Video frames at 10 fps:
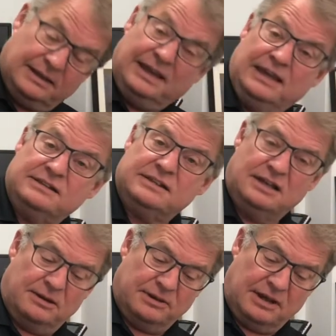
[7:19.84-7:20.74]
AC
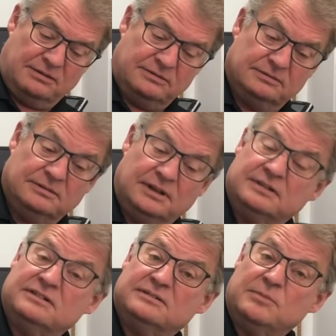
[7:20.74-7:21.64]
coming out, and it
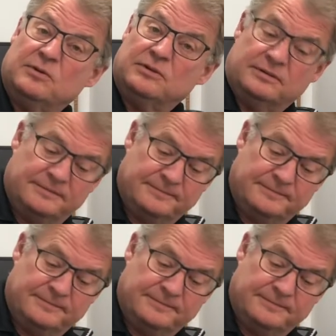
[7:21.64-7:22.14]
says motor.